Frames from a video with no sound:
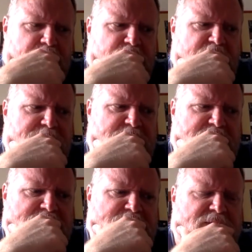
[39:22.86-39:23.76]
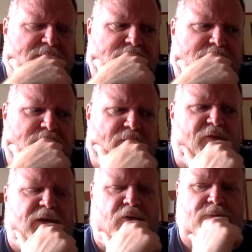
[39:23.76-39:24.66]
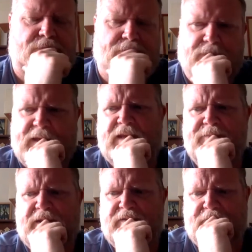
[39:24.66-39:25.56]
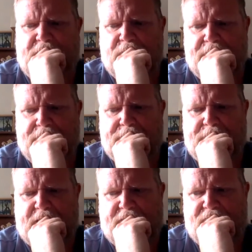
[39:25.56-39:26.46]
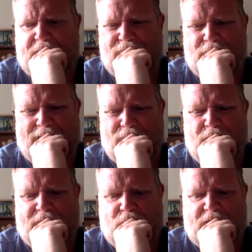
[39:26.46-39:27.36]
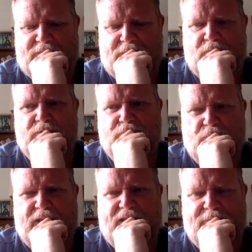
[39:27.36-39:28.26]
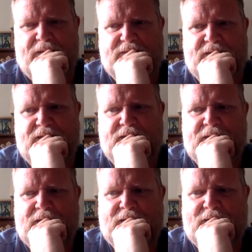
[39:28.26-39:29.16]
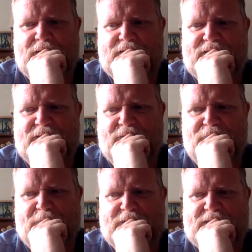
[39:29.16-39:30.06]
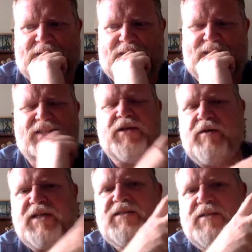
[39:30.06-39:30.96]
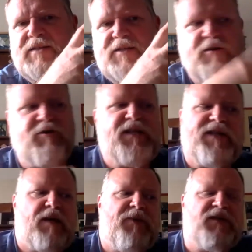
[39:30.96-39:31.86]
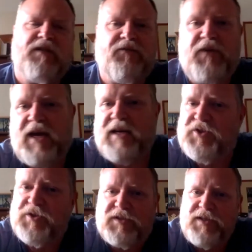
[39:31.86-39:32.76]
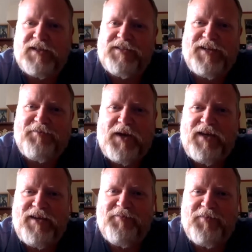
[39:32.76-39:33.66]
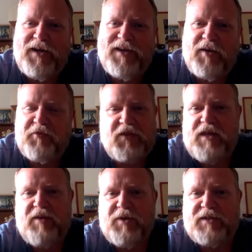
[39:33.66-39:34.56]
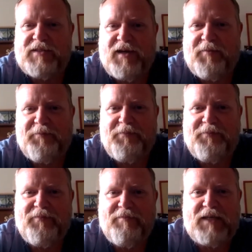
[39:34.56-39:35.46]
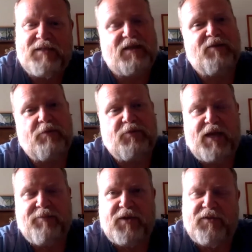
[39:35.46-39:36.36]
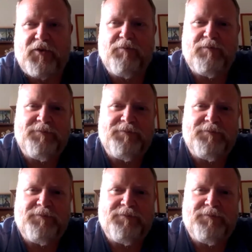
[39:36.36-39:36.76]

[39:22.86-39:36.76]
Japanese animated film that I forget what it was, but it was really amazing. So, but like series anime stuff, yeah, it's just not my cup of tea, but makes a lot of people happy. So